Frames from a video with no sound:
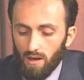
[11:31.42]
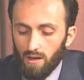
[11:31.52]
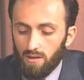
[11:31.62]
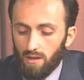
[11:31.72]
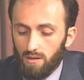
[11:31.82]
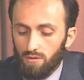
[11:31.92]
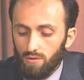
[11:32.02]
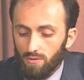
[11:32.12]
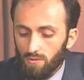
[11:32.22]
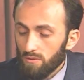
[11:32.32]
It takes
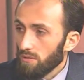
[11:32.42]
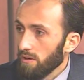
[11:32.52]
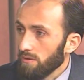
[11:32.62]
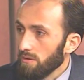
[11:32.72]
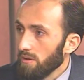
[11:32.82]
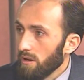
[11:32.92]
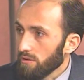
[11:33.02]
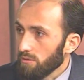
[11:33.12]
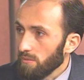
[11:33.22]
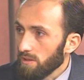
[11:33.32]
2 to have an
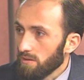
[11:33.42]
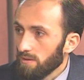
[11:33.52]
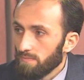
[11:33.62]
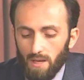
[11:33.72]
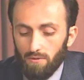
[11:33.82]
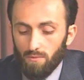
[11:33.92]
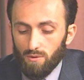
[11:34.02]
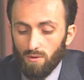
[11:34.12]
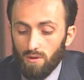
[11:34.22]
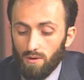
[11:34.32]
argument. If it
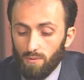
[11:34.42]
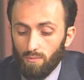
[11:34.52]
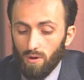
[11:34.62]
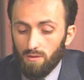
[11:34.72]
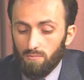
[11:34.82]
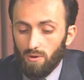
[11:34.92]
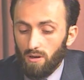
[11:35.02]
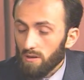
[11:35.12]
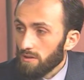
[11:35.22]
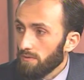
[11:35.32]
was only one
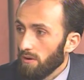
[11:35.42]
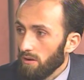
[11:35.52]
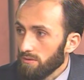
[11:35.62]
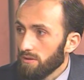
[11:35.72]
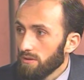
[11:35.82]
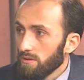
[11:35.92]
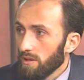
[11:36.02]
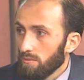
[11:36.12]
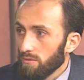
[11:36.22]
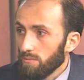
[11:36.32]
party's fault,
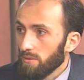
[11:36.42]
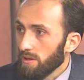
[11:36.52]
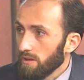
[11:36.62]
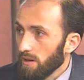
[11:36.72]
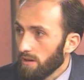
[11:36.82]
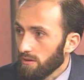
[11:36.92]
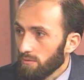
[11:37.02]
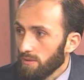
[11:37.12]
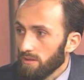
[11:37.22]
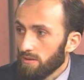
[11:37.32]
there wouldn't be any
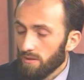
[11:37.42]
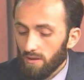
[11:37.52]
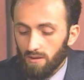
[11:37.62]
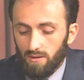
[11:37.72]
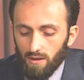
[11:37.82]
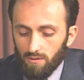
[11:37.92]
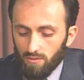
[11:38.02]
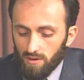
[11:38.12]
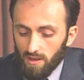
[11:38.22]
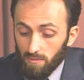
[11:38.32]
argument. And in
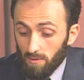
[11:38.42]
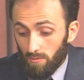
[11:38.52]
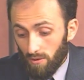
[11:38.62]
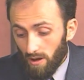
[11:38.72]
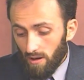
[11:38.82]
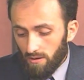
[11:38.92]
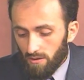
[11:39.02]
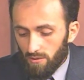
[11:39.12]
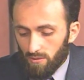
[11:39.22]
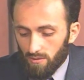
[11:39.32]
resentment, what I
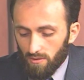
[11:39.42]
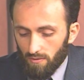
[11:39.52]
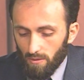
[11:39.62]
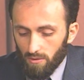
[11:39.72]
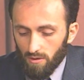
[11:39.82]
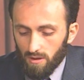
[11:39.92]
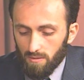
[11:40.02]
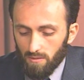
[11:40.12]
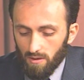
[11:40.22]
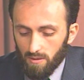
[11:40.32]
understood from your
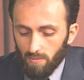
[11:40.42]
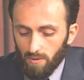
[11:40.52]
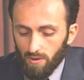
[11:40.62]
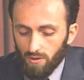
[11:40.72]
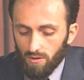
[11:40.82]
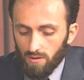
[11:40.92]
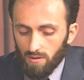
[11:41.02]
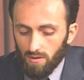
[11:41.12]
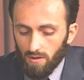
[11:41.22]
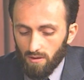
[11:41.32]

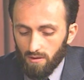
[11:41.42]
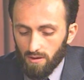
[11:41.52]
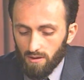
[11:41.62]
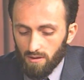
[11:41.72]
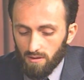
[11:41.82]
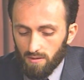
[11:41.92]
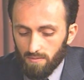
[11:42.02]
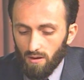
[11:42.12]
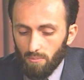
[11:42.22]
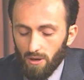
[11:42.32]
explanation, there is
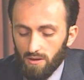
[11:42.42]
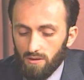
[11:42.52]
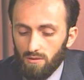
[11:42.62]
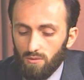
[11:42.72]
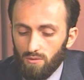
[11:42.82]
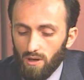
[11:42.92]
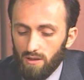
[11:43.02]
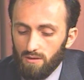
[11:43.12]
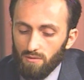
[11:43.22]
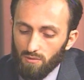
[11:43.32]
a person who
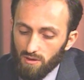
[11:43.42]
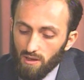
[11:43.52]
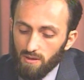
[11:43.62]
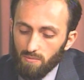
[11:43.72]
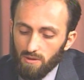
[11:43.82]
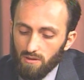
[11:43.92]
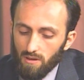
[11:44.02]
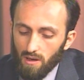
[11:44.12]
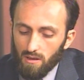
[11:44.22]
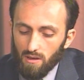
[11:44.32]
has resentment
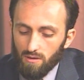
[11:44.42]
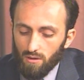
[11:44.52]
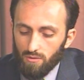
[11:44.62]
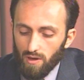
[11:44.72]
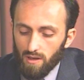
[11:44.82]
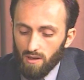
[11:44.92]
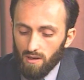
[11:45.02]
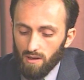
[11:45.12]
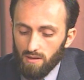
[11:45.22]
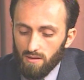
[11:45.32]
does not
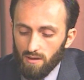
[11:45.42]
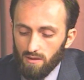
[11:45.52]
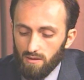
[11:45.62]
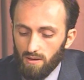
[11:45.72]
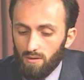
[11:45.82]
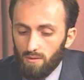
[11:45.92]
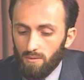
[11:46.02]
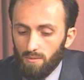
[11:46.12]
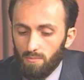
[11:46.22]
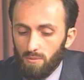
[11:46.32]
recognize that
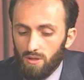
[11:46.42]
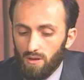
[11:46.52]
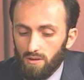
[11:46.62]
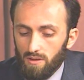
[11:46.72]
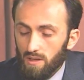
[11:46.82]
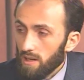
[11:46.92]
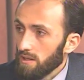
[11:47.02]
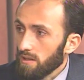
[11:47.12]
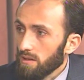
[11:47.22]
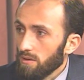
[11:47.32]
the
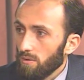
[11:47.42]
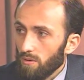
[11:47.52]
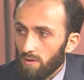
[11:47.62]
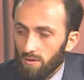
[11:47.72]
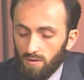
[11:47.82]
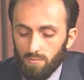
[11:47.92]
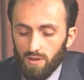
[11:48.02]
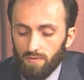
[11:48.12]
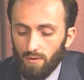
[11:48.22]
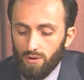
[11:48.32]
misunderstanding or
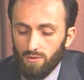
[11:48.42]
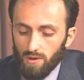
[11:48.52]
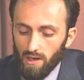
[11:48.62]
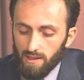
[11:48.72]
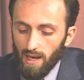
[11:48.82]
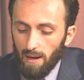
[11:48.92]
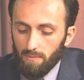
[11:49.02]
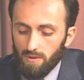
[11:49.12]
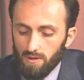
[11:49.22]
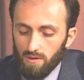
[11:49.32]
misfortune that has
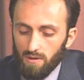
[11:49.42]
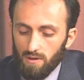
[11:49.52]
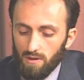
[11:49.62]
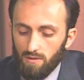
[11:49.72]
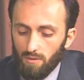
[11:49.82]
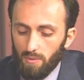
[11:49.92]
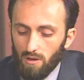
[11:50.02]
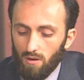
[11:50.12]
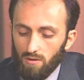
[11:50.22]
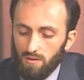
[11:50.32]
happened is not
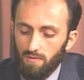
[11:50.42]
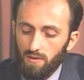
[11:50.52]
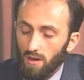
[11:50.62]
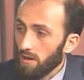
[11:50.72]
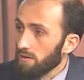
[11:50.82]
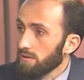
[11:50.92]
because of the other